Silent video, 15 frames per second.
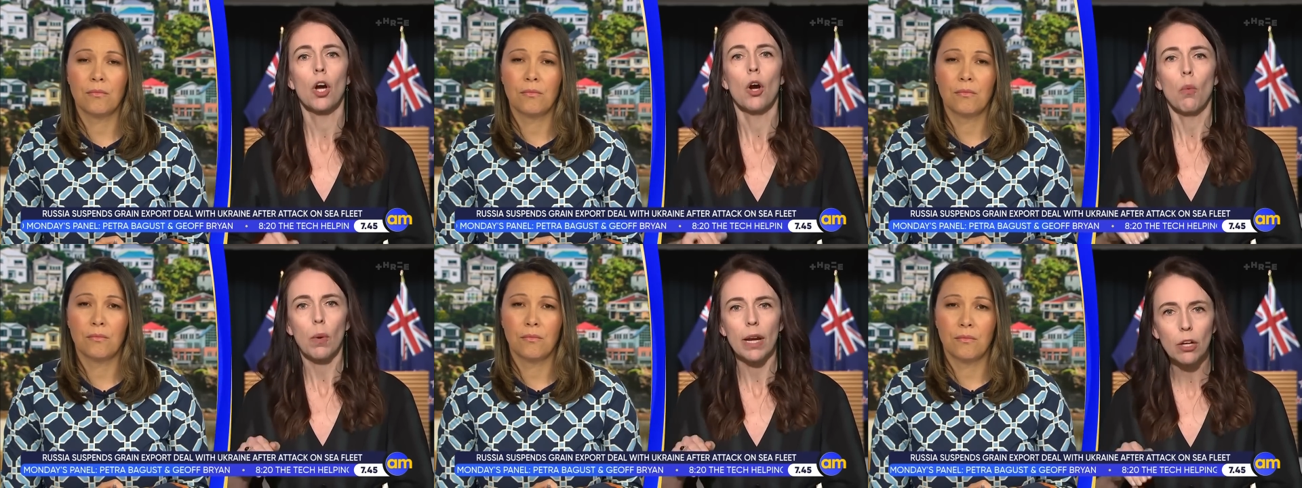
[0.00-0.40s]

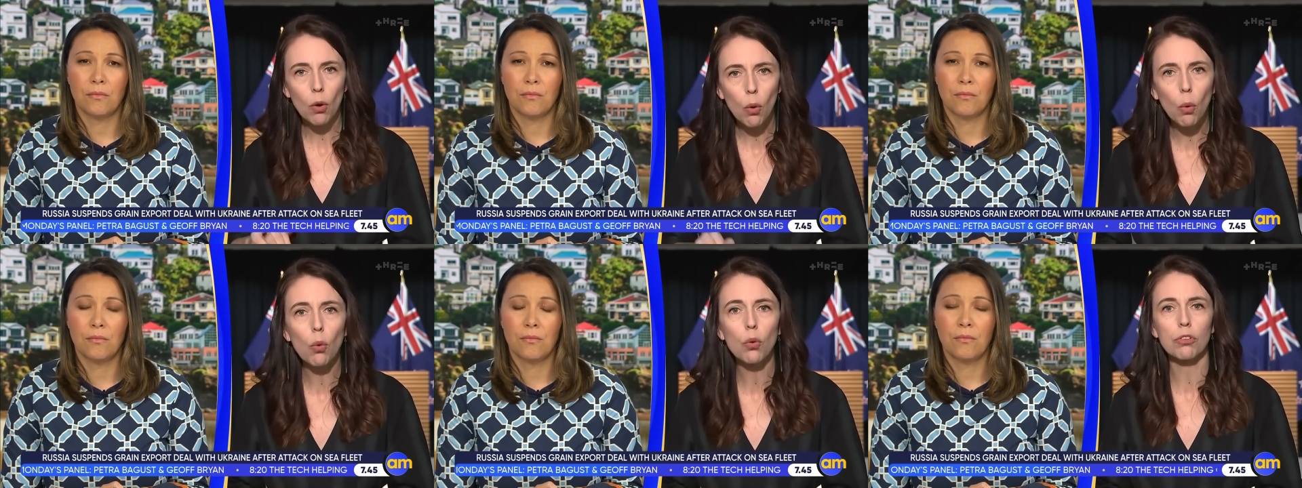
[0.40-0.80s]
Speaker 1: We
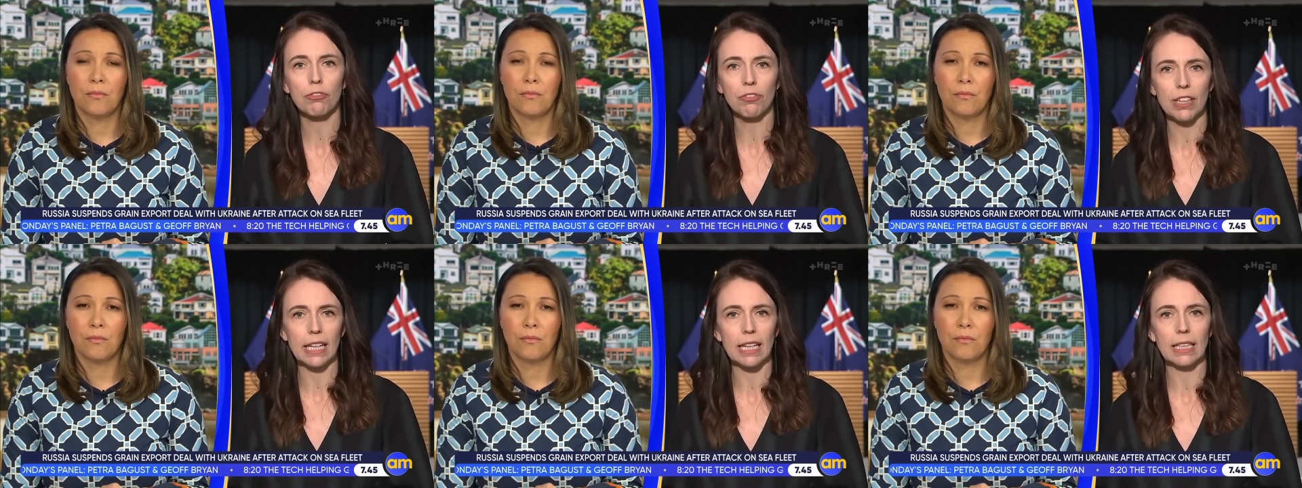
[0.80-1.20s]
called for
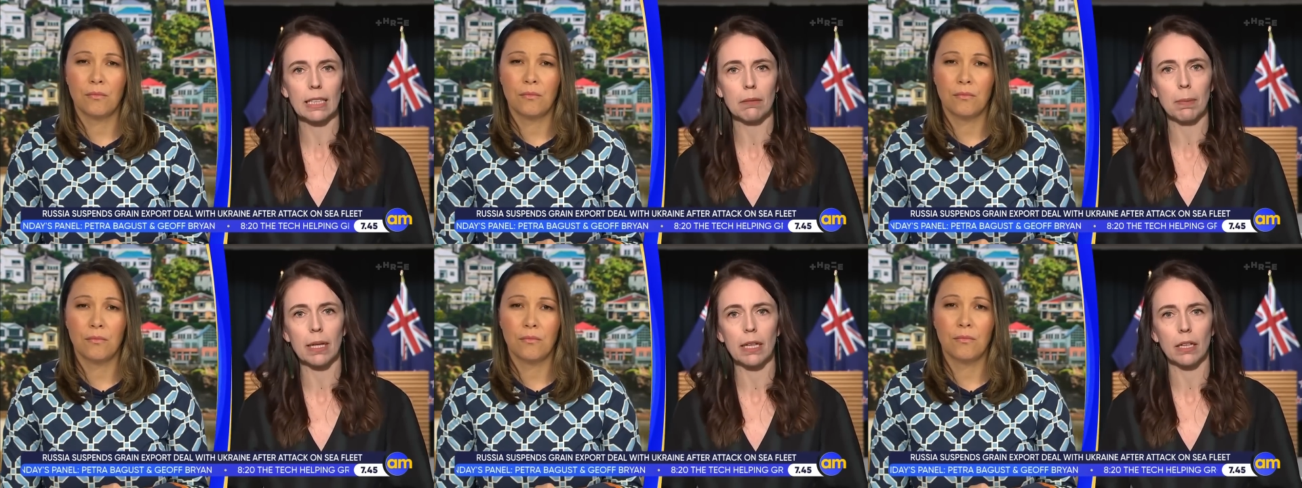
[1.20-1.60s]
the
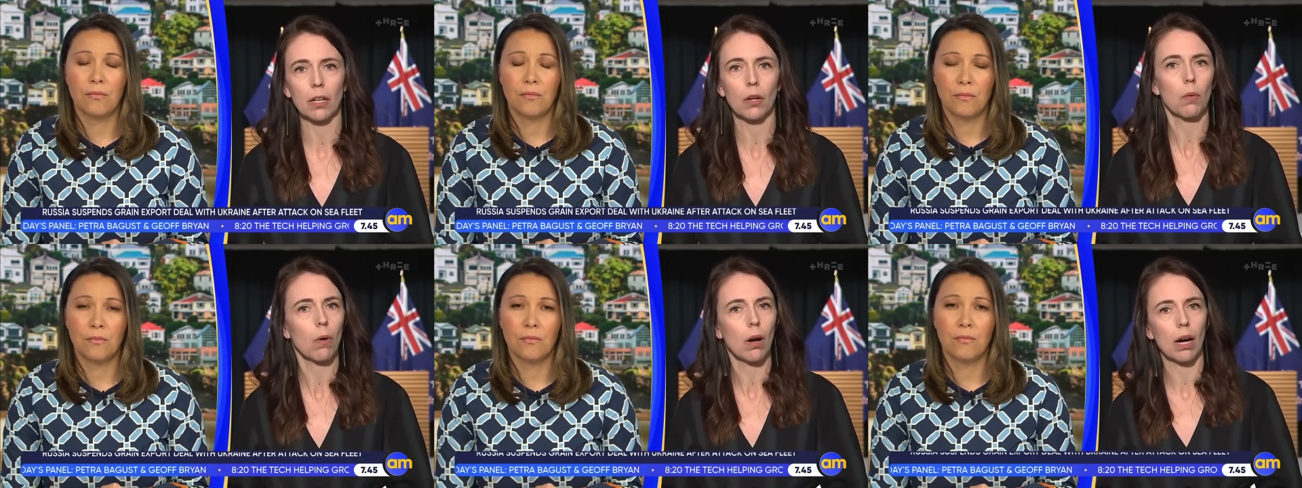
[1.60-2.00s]
independent
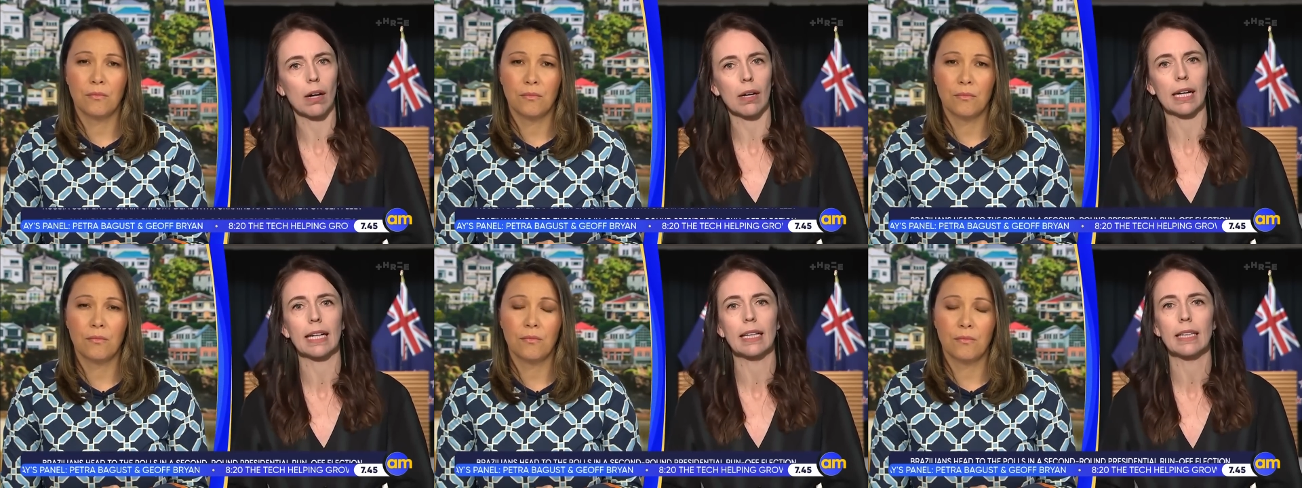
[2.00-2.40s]

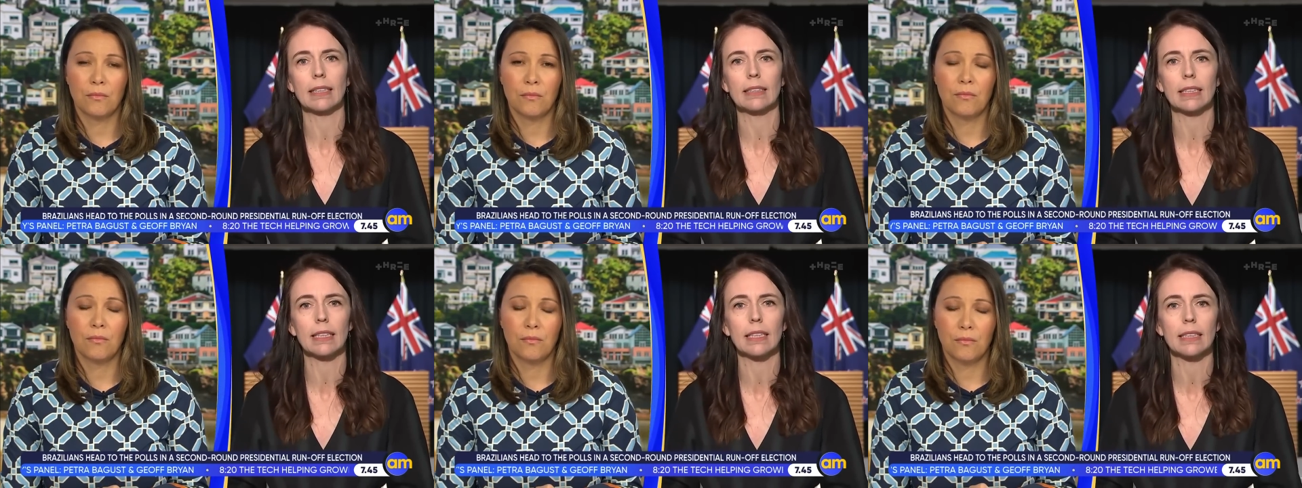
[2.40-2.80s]
inquiry into
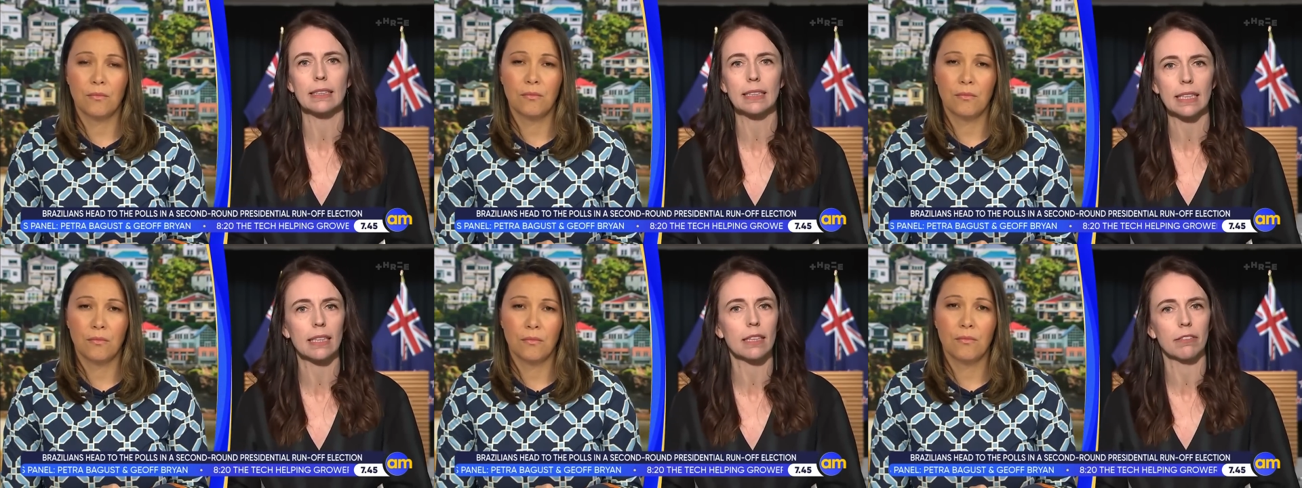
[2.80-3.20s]
the
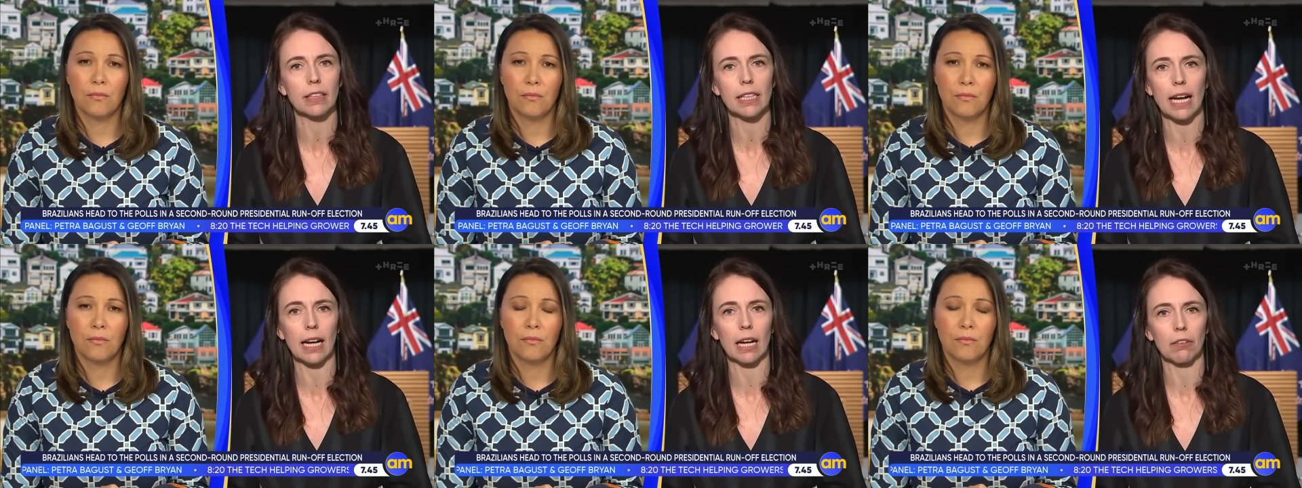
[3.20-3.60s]
death of a
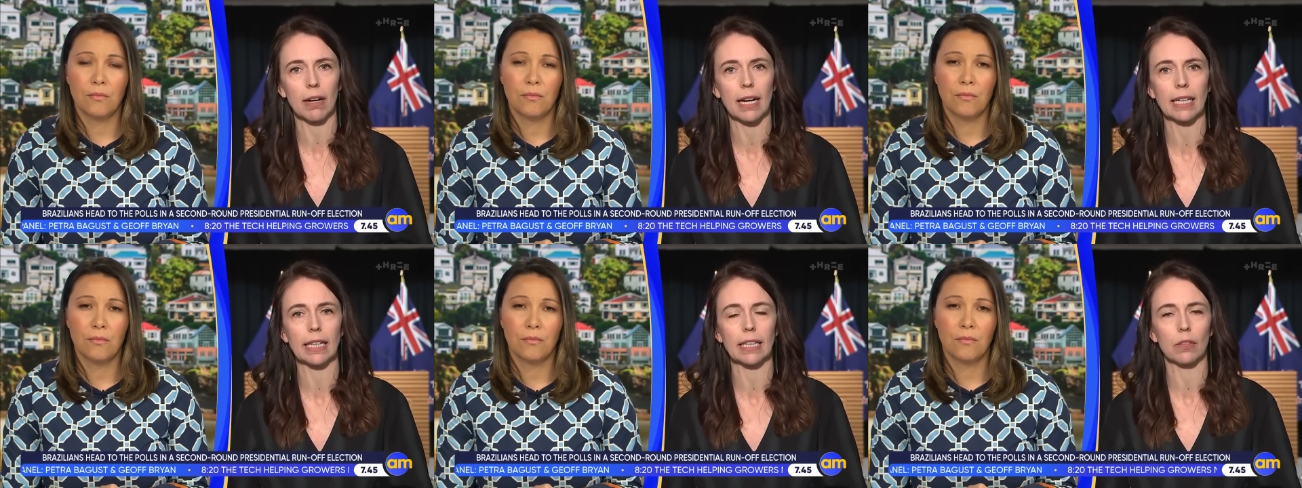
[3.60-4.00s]
young
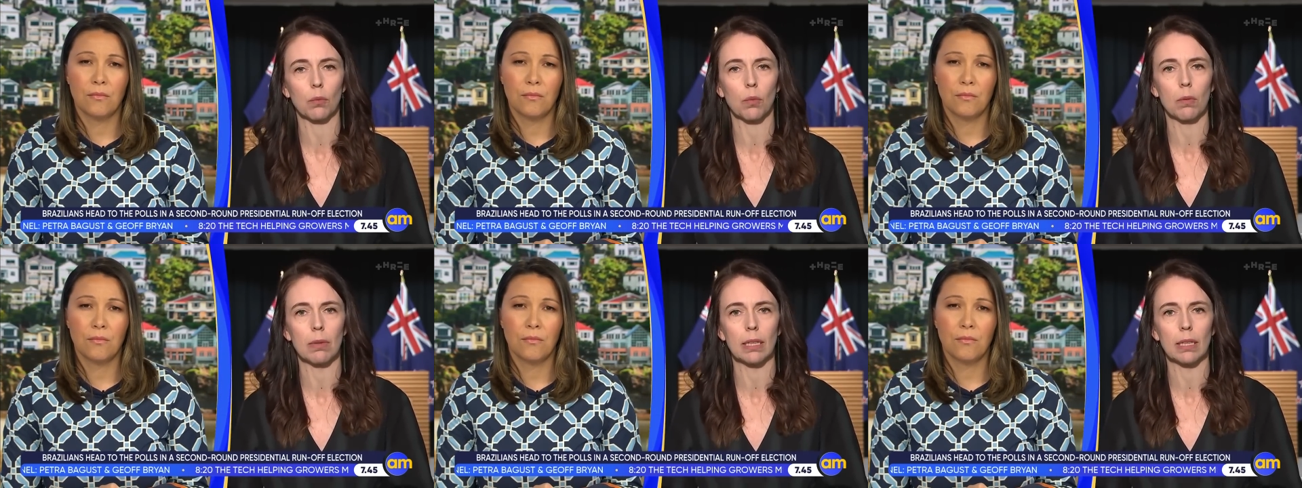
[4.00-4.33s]
Iranian woman.